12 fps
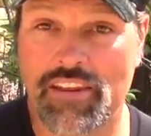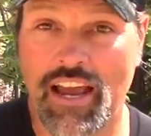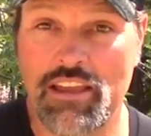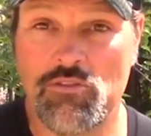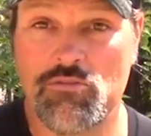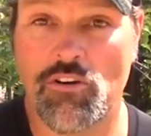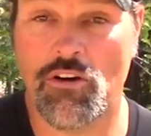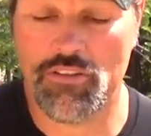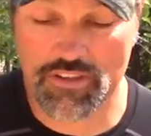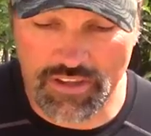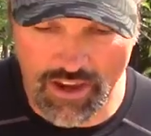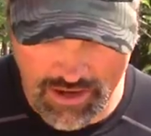that I use all
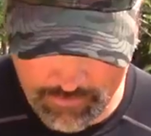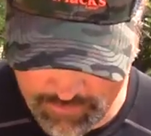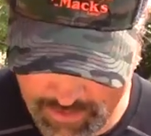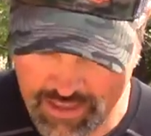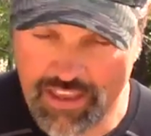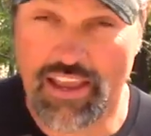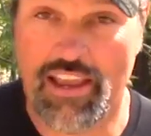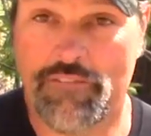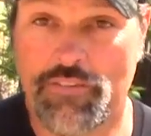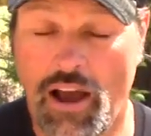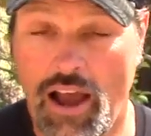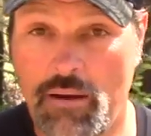the time.
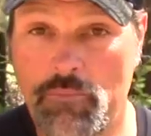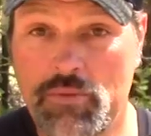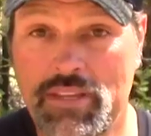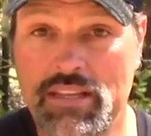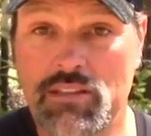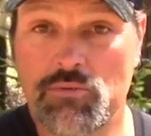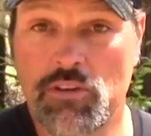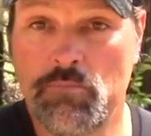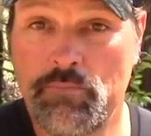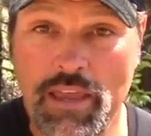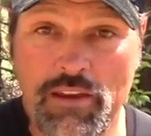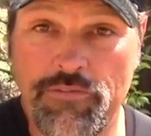If I'm dealing
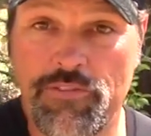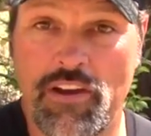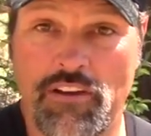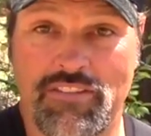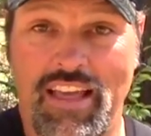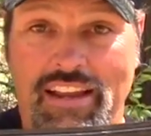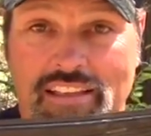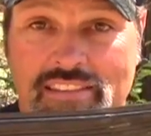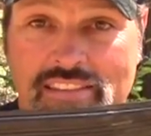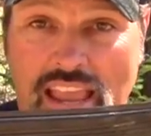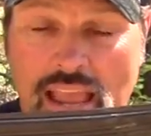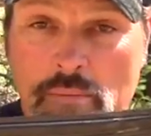with big fish, like a
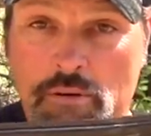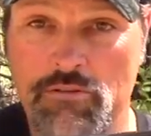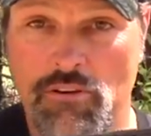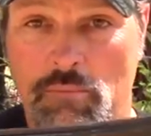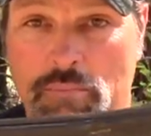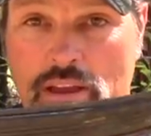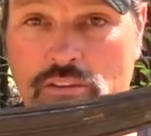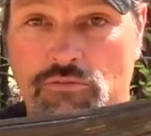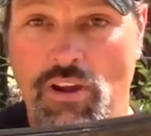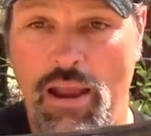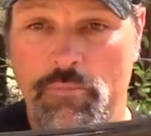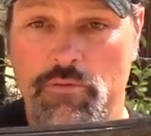salmon or a big
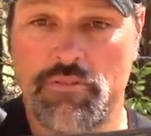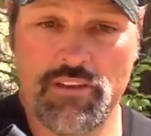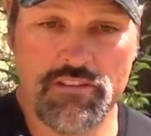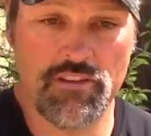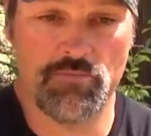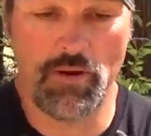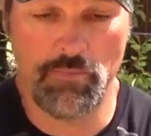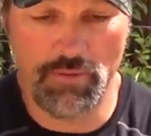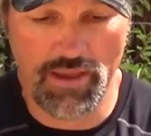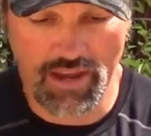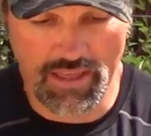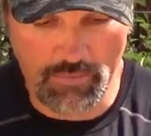striper, this is my
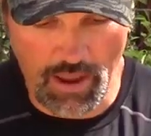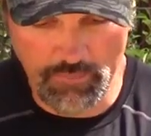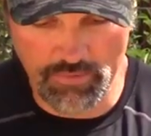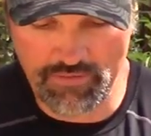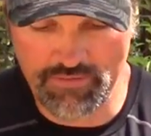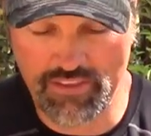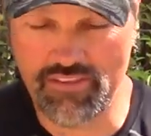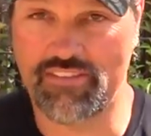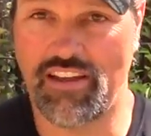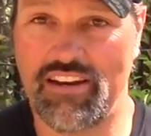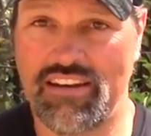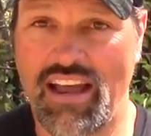big. I, I believe this
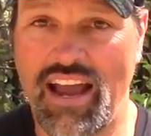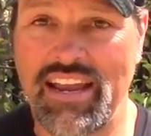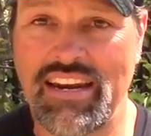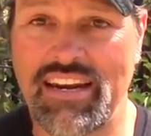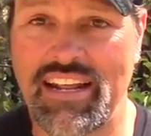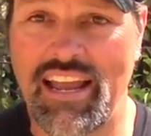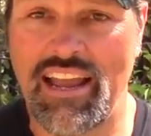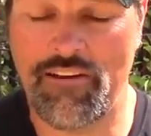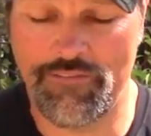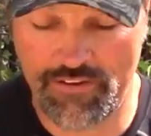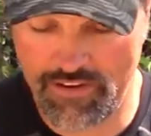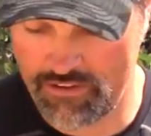is a nine and a
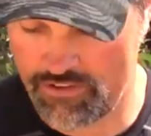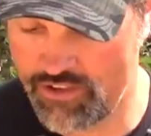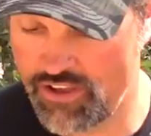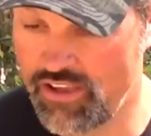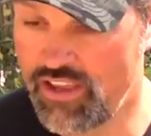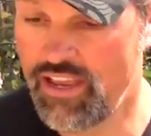half inch